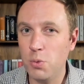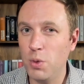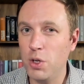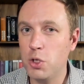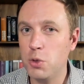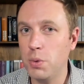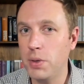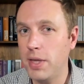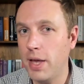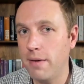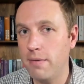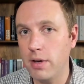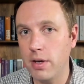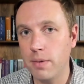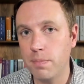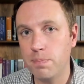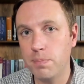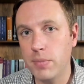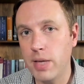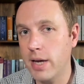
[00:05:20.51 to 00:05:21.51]
which would have a
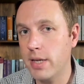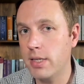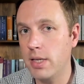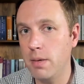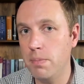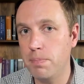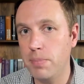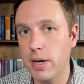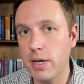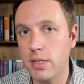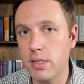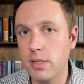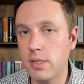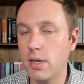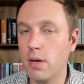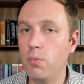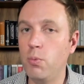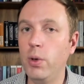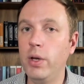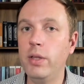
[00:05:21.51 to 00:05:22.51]
tax impact
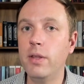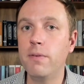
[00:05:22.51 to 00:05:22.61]
somewhere